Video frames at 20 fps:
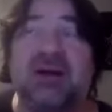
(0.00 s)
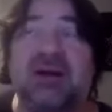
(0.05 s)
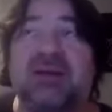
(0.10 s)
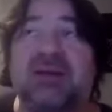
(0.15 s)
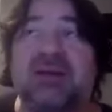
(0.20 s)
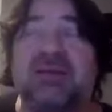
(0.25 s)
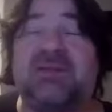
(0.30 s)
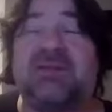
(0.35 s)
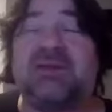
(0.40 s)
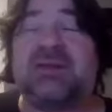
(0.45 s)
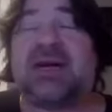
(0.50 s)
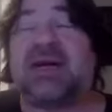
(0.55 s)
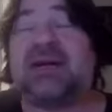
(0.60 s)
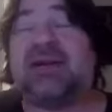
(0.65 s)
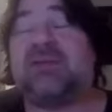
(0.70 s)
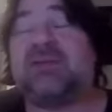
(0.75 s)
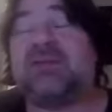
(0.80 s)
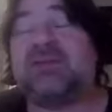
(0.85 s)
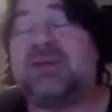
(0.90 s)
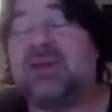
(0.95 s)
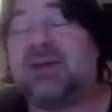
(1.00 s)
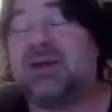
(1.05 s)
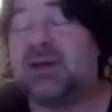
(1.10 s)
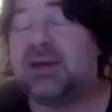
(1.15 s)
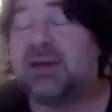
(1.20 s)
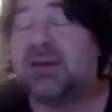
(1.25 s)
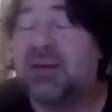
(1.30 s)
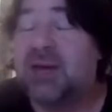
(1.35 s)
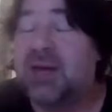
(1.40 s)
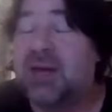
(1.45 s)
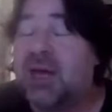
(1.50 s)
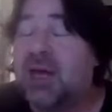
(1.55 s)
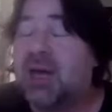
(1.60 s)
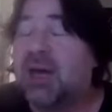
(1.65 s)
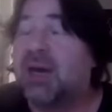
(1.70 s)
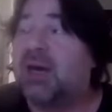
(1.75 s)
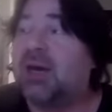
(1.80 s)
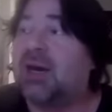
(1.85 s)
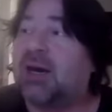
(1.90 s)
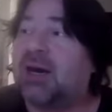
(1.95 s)
different kind of
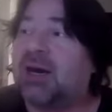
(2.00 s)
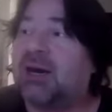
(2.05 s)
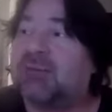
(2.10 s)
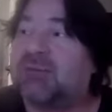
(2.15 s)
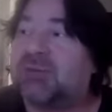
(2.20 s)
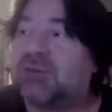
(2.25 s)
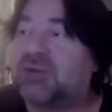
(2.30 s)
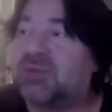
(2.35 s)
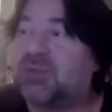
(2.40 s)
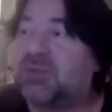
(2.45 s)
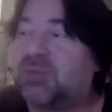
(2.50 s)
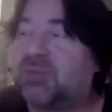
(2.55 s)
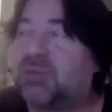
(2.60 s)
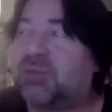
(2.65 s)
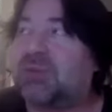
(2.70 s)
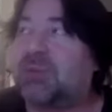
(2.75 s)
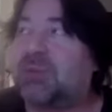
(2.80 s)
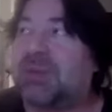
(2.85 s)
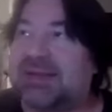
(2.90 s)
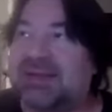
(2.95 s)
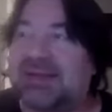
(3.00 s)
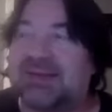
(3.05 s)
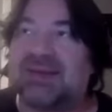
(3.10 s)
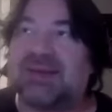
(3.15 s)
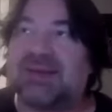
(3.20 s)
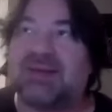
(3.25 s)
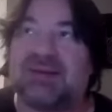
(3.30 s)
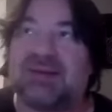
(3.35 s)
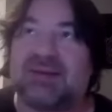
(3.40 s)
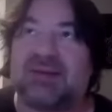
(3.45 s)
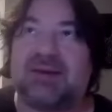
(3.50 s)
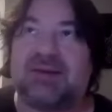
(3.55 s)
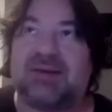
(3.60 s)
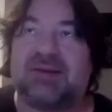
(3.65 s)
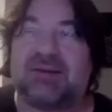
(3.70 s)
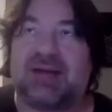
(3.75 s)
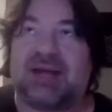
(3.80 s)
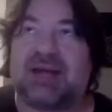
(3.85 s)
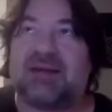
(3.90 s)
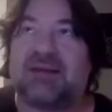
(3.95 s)
author's book, but it's
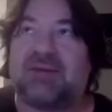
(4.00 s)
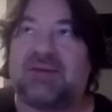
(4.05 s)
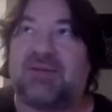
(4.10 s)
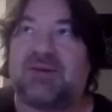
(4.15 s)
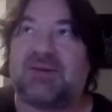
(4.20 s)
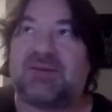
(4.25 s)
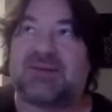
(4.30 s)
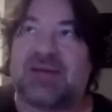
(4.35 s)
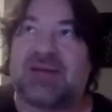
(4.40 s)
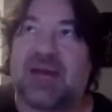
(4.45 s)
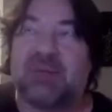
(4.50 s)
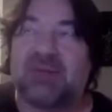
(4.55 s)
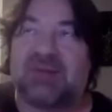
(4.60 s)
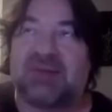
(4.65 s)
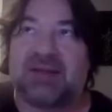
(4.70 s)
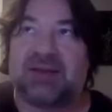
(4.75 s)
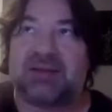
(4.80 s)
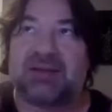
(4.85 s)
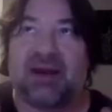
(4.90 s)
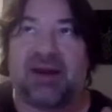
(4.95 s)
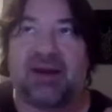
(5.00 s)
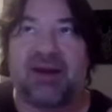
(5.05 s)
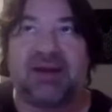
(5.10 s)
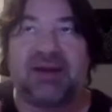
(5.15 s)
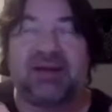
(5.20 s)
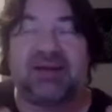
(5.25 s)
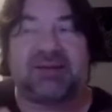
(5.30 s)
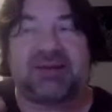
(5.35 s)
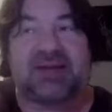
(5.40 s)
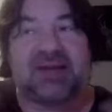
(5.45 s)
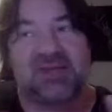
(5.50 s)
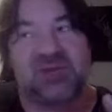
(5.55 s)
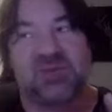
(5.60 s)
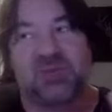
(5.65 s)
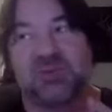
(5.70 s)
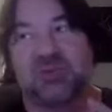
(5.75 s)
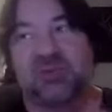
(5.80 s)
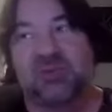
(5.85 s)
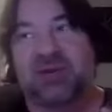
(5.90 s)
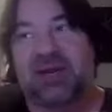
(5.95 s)
like first time it's like diary,
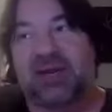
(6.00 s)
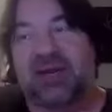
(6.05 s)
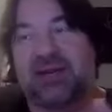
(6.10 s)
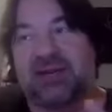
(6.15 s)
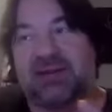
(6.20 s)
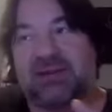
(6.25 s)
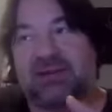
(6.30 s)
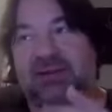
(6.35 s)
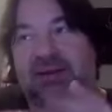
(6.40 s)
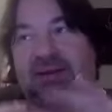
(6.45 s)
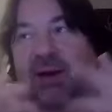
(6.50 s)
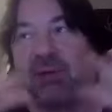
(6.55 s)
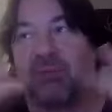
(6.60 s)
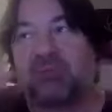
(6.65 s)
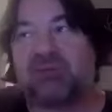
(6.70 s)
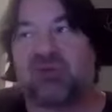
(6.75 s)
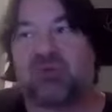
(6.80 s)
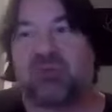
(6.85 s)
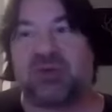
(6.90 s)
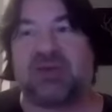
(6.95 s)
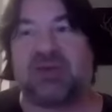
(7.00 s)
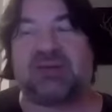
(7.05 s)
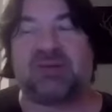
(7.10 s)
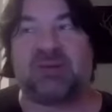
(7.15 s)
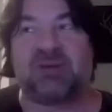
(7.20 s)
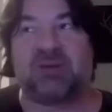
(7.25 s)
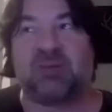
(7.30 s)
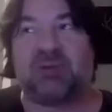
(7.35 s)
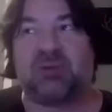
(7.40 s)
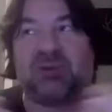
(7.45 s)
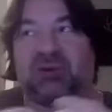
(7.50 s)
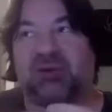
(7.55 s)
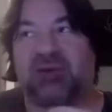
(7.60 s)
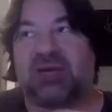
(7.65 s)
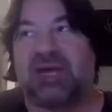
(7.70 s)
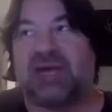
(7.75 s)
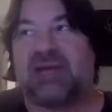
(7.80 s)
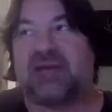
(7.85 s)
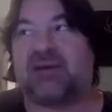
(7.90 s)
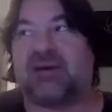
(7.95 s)
sketchbook, and author's book is put
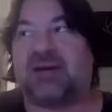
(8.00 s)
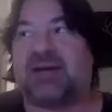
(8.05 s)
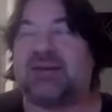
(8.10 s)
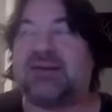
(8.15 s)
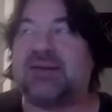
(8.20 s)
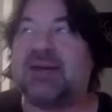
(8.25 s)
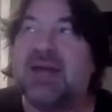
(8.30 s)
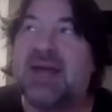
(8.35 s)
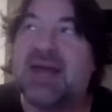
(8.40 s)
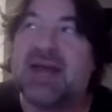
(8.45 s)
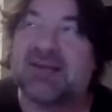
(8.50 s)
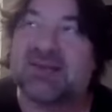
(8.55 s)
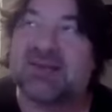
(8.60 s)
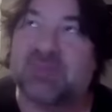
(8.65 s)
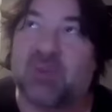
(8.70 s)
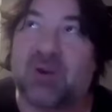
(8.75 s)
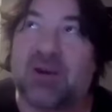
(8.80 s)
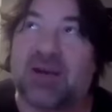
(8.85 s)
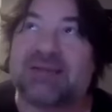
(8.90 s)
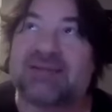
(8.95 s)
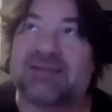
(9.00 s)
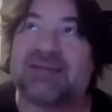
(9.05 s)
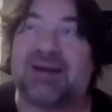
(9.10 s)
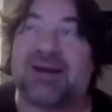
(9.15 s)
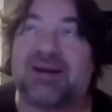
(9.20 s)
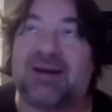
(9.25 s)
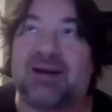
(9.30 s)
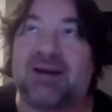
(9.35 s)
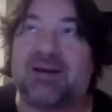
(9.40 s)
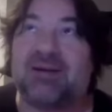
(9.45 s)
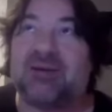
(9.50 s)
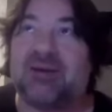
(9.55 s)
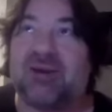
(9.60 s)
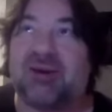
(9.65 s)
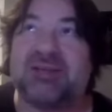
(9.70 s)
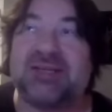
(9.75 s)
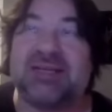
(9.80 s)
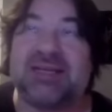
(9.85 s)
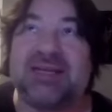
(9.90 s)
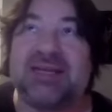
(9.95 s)
together, and it's more like
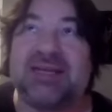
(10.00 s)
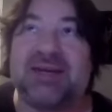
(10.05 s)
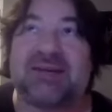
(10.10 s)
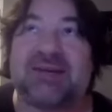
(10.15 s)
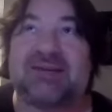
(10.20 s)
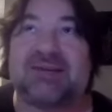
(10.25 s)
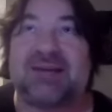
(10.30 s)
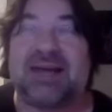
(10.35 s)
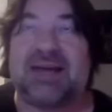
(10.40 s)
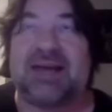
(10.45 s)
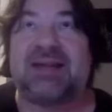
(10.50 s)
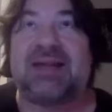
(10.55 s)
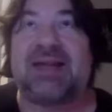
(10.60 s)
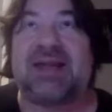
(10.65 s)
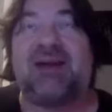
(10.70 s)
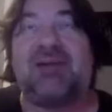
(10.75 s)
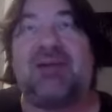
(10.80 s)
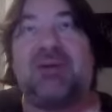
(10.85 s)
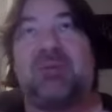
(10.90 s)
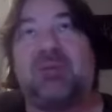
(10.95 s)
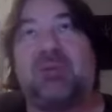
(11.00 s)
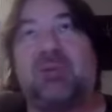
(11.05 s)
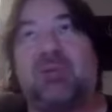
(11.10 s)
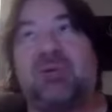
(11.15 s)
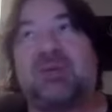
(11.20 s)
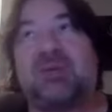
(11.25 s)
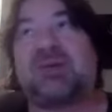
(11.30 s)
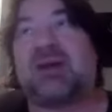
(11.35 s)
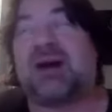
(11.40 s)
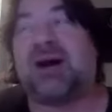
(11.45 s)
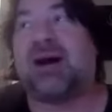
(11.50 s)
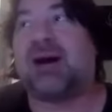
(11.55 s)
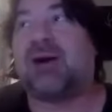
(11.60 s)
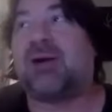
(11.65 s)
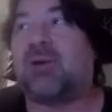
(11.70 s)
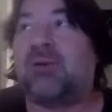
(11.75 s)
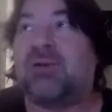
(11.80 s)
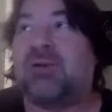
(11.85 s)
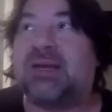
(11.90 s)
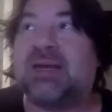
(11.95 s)
30 years, and every books are
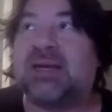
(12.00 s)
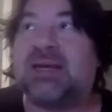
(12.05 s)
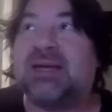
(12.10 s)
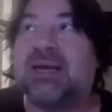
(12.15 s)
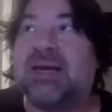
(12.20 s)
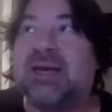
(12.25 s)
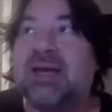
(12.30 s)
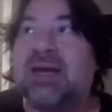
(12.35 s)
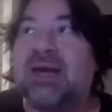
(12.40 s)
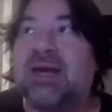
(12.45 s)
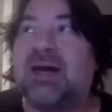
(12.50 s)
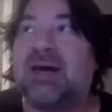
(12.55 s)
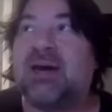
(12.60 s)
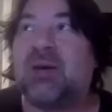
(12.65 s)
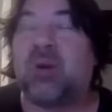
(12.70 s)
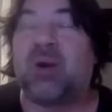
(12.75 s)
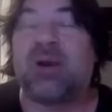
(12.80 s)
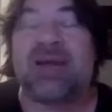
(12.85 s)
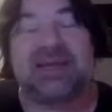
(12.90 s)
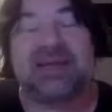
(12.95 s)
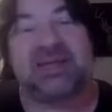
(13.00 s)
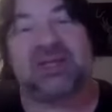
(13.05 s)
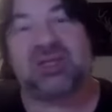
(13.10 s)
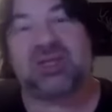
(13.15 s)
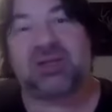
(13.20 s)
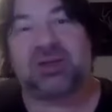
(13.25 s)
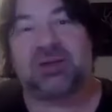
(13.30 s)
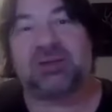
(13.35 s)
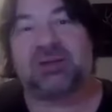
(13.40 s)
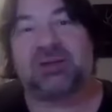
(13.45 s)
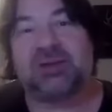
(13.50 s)
only one edition,